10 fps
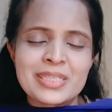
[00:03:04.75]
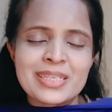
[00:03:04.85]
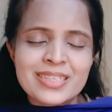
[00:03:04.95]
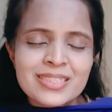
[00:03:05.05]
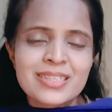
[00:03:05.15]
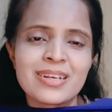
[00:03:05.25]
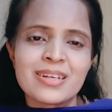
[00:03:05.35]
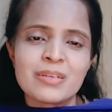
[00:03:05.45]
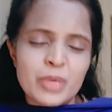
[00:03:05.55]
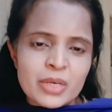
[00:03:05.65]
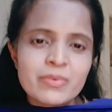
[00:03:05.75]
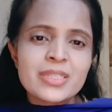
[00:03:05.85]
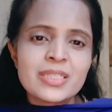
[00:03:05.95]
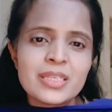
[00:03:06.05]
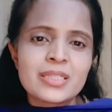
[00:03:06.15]
Sri Krishna,
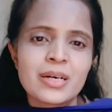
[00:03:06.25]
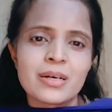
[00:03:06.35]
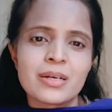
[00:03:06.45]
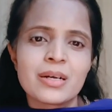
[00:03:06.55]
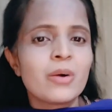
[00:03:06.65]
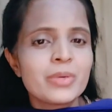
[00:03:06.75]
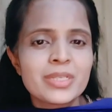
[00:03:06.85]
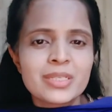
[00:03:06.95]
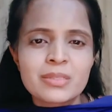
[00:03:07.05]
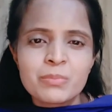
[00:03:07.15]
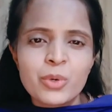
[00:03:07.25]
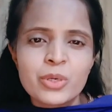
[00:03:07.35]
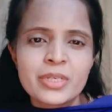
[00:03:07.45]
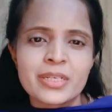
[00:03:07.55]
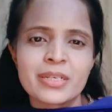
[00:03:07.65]
Bhagavad Gita, how it is
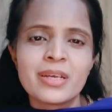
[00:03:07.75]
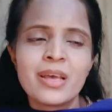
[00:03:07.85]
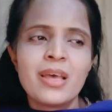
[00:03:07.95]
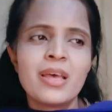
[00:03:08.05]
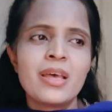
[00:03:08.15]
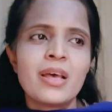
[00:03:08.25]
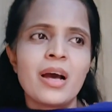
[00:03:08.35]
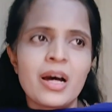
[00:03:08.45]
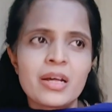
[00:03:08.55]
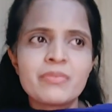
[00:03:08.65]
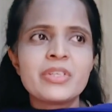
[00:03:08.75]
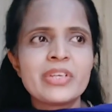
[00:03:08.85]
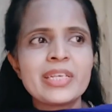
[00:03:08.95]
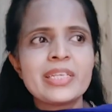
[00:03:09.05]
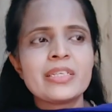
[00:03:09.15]
important? Are we
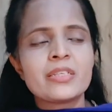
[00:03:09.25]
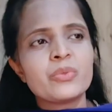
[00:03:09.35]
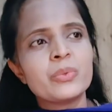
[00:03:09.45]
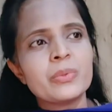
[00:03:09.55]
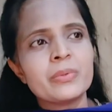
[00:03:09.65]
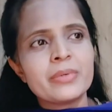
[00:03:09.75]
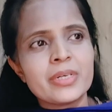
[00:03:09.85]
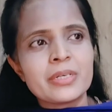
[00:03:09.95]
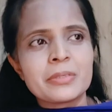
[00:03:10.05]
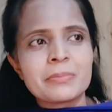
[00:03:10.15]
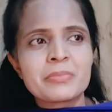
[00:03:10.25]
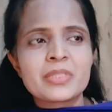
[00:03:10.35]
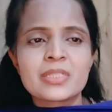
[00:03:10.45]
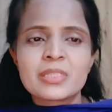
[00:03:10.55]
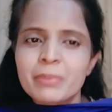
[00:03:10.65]
really into
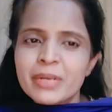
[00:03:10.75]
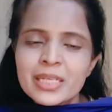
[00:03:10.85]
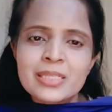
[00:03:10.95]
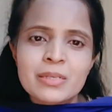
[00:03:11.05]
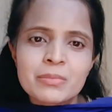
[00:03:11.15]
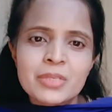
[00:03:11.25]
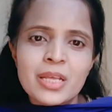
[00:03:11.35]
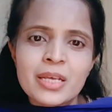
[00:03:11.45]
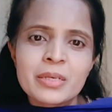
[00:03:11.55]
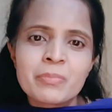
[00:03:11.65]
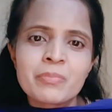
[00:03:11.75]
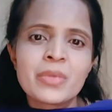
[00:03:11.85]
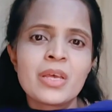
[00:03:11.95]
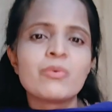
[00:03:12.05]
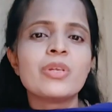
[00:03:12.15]
spending some time
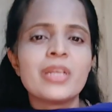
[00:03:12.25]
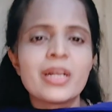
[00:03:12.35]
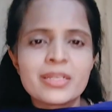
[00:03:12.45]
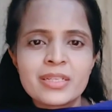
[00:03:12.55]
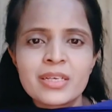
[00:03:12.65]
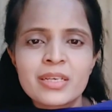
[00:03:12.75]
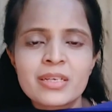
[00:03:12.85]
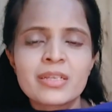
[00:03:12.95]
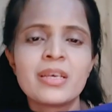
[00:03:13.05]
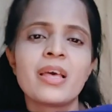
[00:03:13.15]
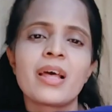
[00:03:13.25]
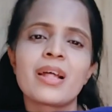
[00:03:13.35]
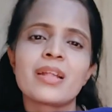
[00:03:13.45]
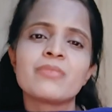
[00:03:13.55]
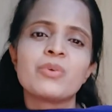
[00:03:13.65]
for learning
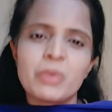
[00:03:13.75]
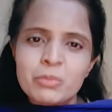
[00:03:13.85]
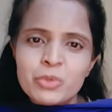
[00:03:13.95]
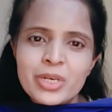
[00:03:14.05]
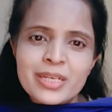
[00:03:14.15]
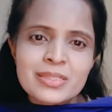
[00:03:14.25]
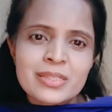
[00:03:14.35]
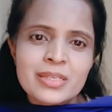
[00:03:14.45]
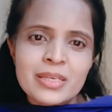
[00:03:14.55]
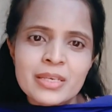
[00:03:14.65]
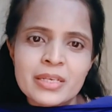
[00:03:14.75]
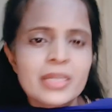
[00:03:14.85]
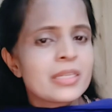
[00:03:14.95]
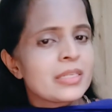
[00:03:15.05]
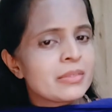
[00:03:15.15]
and for memorizing
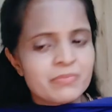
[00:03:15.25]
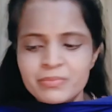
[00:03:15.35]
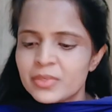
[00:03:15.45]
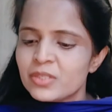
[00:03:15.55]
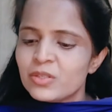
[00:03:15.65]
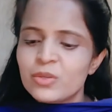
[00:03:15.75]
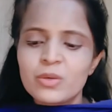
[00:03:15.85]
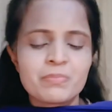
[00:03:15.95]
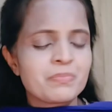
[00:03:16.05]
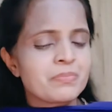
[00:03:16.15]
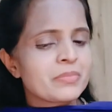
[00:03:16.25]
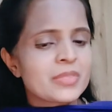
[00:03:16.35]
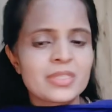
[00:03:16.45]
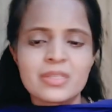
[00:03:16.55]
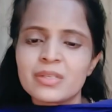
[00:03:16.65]
in
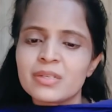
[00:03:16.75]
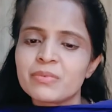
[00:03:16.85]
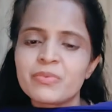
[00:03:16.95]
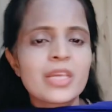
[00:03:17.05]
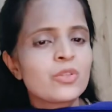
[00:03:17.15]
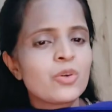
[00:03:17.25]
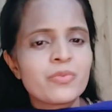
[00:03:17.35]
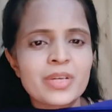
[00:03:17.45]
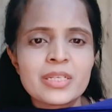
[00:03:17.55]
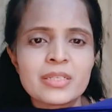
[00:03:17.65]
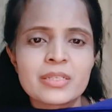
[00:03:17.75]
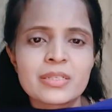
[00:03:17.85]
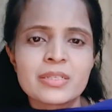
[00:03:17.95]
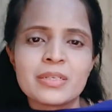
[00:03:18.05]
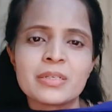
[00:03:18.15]
faith of other